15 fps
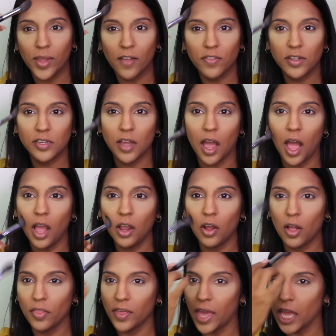we have the
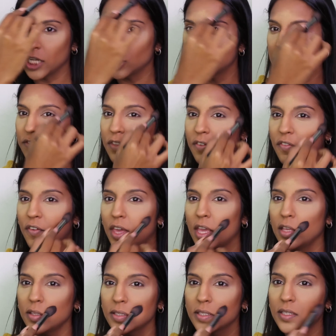dark on the edges of the
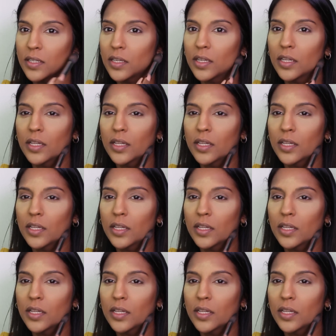face,